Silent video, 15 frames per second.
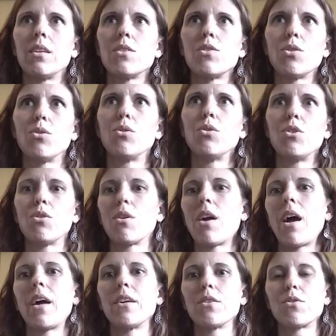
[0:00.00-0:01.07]
to your
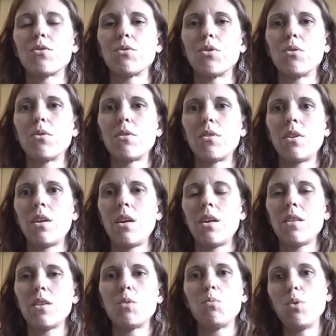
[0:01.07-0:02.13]
higher truth,
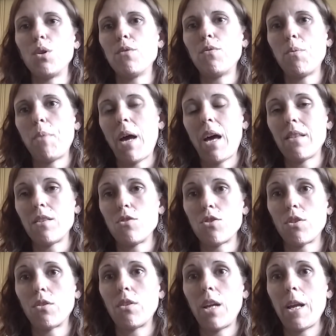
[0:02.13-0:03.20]
this beautiful path and
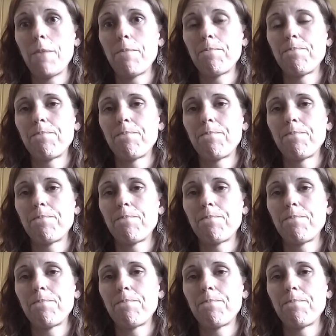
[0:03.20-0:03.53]
journey.